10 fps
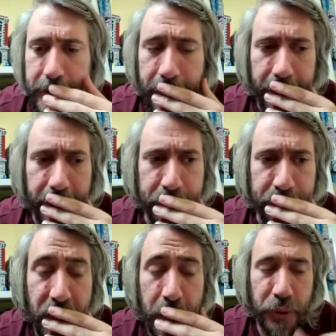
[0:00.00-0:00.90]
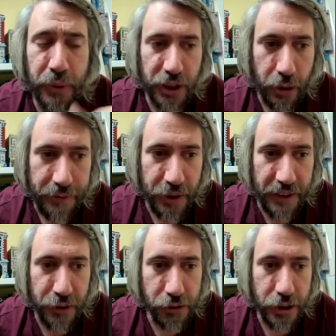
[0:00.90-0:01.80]
Um, but you know, if you,
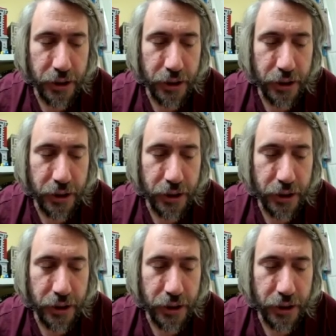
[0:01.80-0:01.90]
if you're